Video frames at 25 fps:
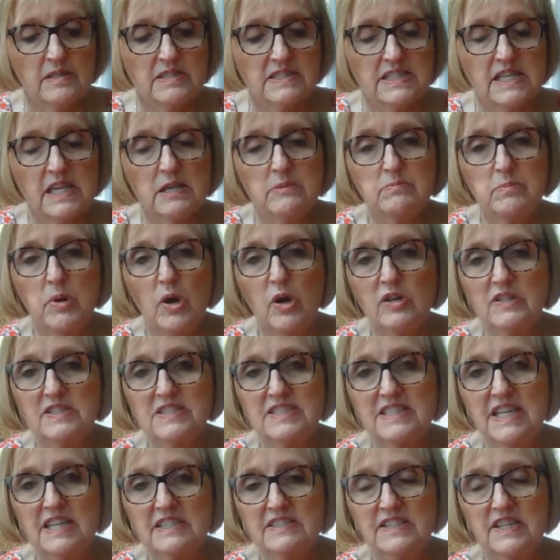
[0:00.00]
St. Paul
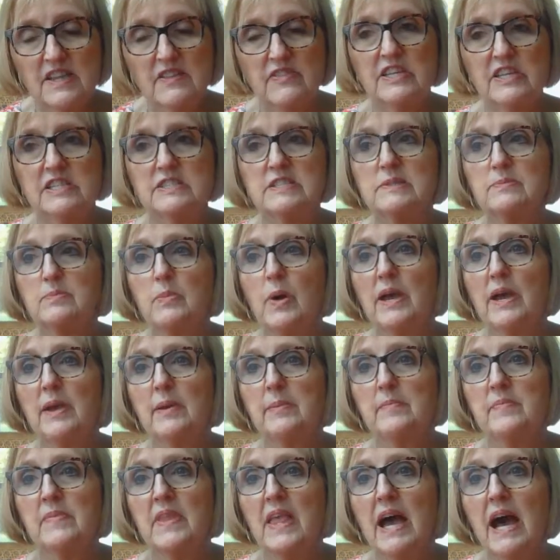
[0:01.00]
says it this way,
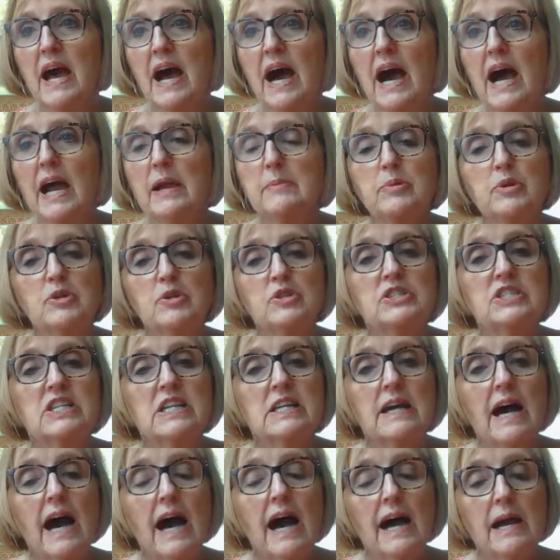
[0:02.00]
I
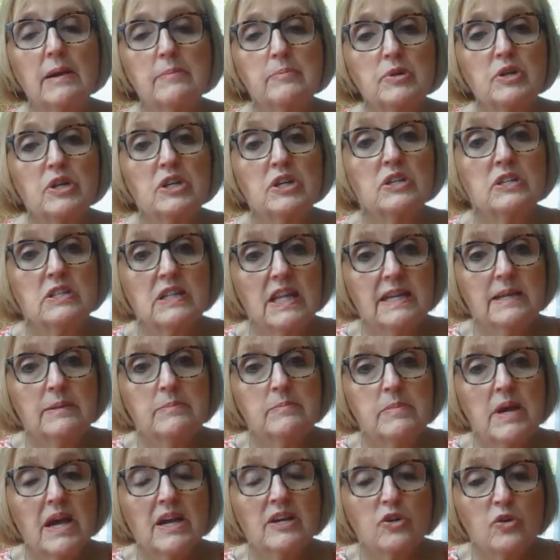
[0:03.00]

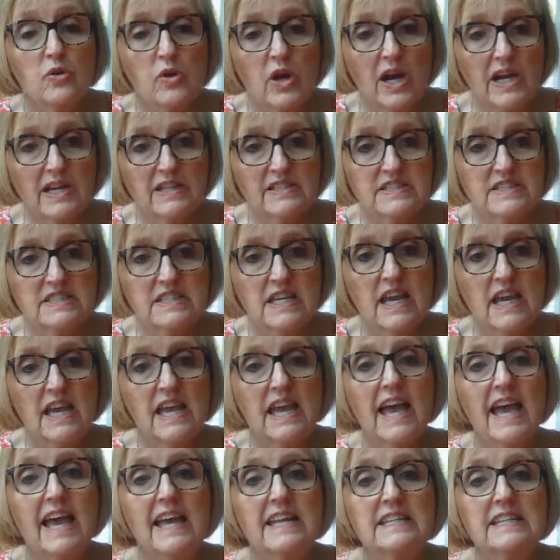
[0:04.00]
proclaim Christ
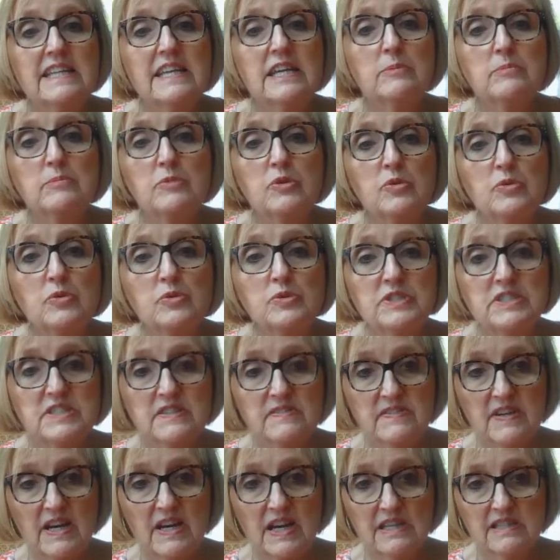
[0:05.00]
and him
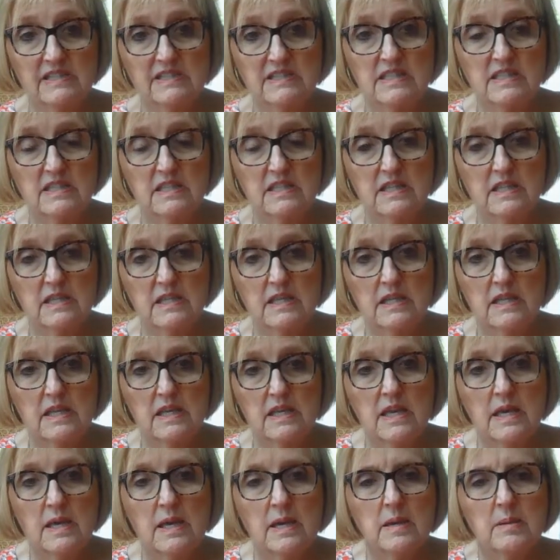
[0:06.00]
crucified.
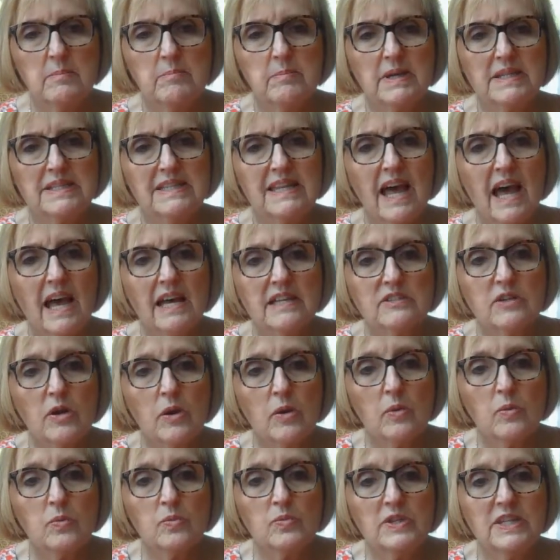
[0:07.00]
But not
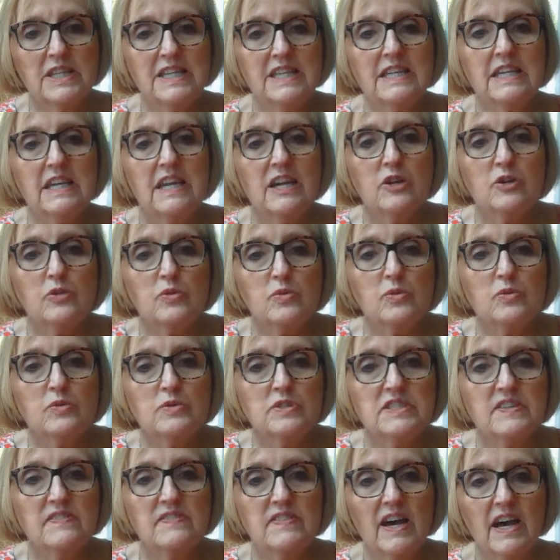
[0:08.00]
only
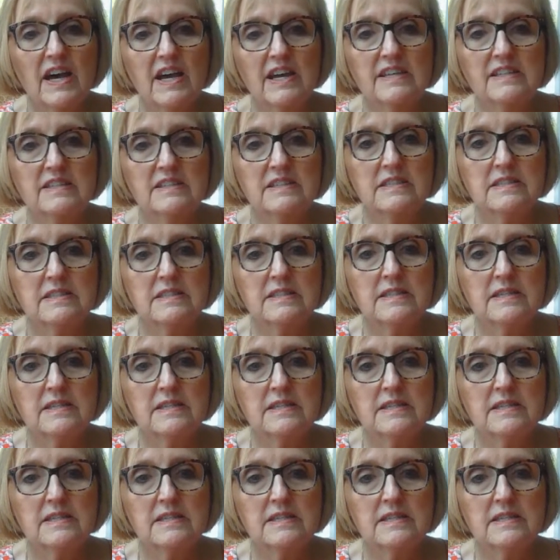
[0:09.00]
crucified,